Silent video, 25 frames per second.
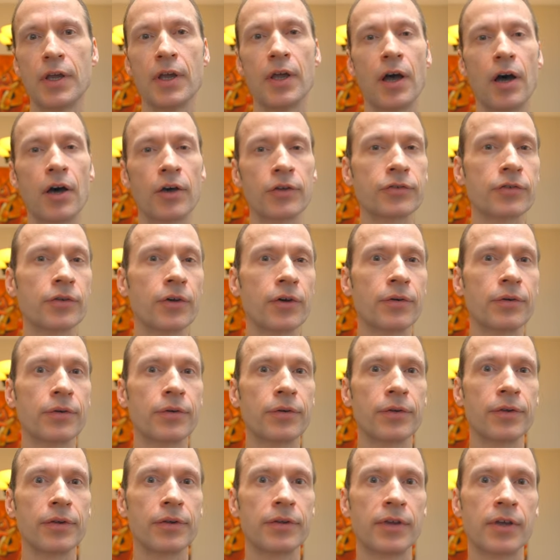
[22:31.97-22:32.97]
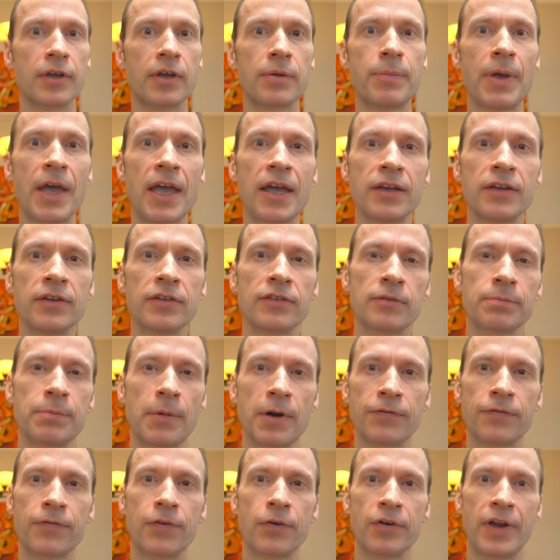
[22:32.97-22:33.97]
Also, the companion
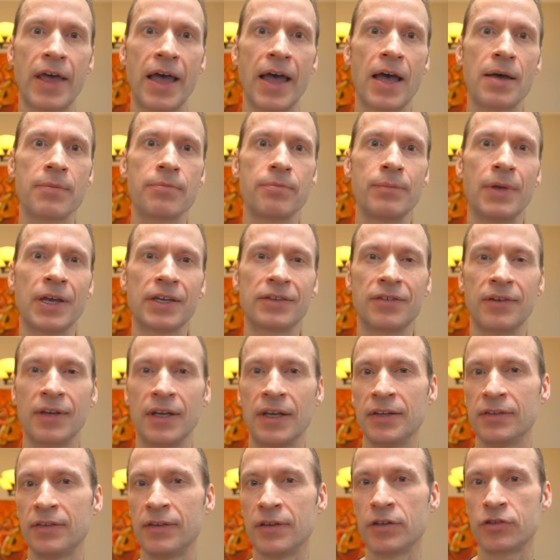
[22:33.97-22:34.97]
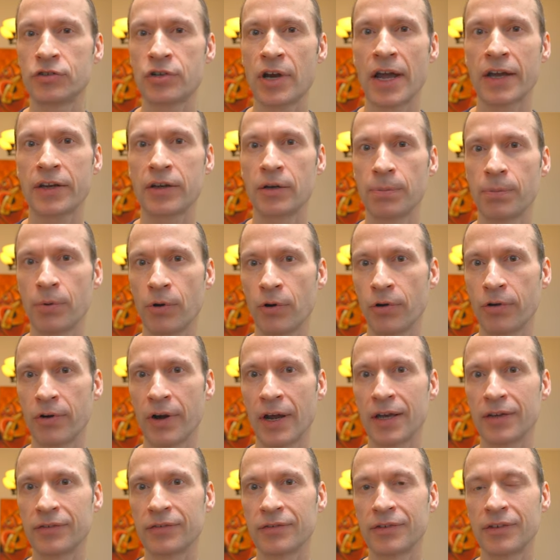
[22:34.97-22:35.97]
smartphone app makes it easy to track your
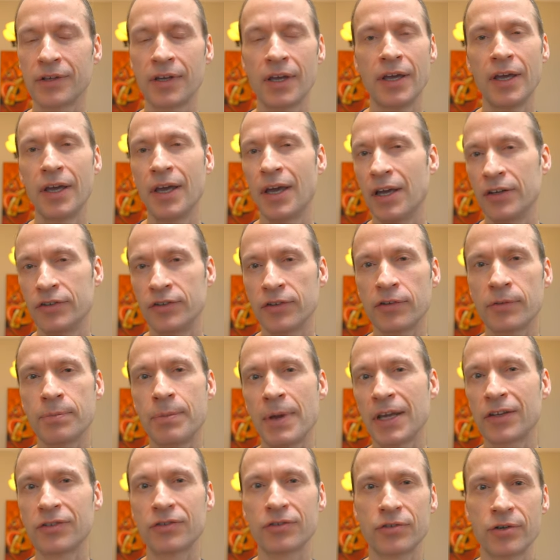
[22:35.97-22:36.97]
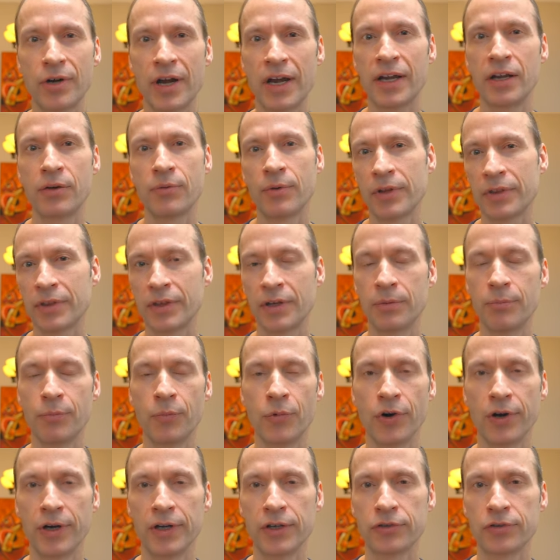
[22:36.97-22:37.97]
progress and just makes training with it
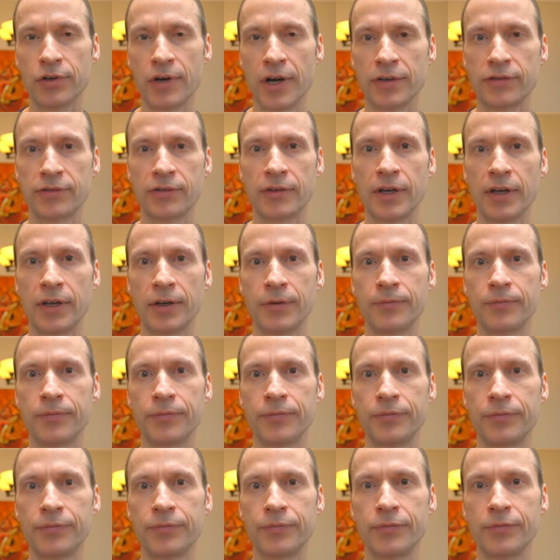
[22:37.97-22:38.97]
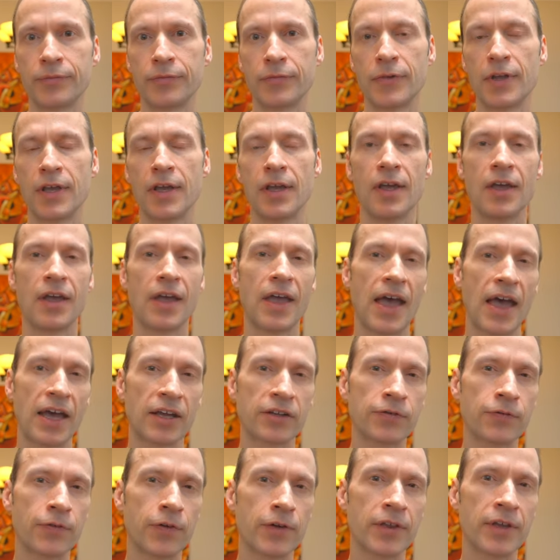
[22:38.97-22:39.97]
more interesting.
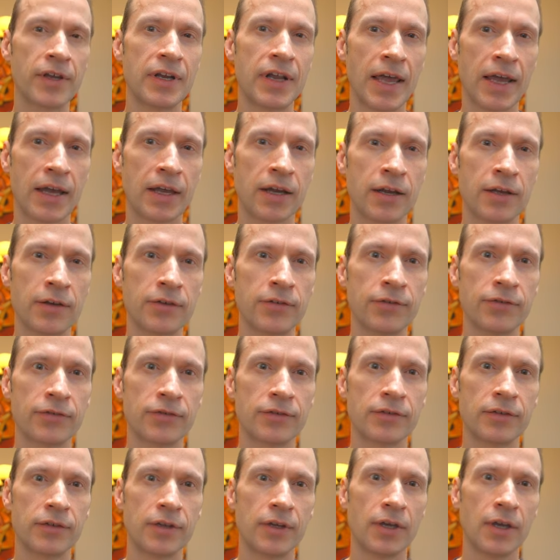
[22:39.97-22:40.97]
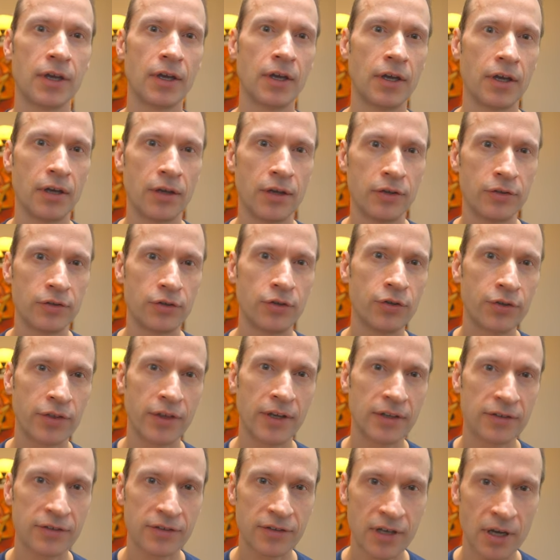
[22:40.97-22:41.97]
As for the negatives, two
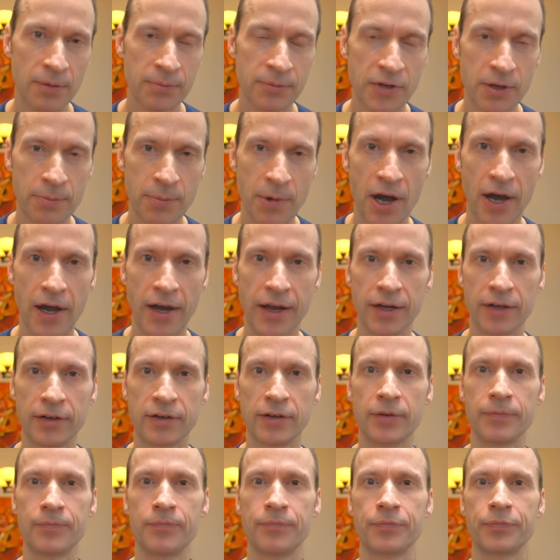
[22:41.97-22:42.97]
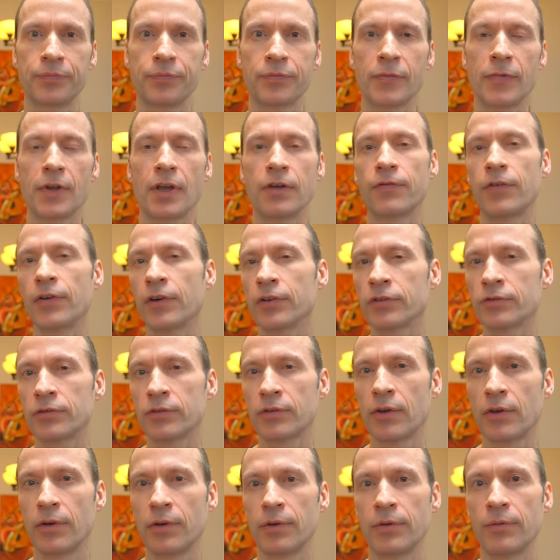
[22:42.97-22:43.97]
things come to mind. First,
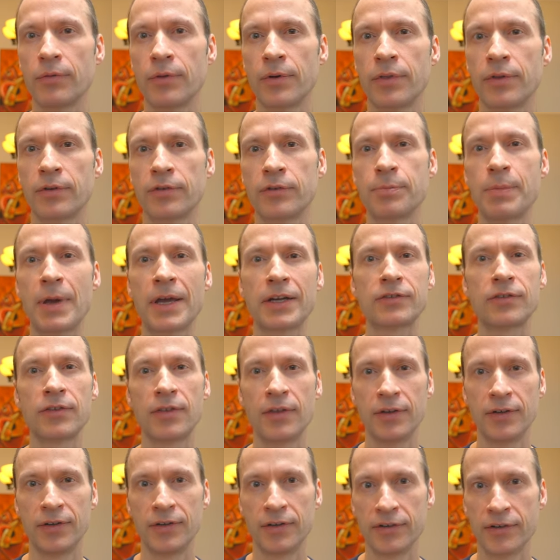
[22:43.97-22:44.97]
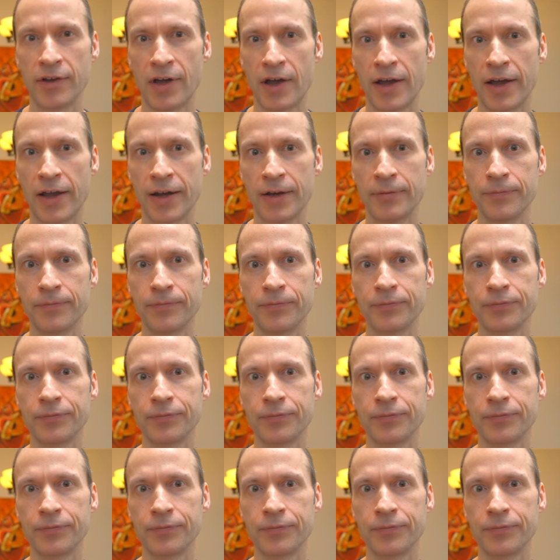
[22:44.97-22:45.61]
with respect to the design.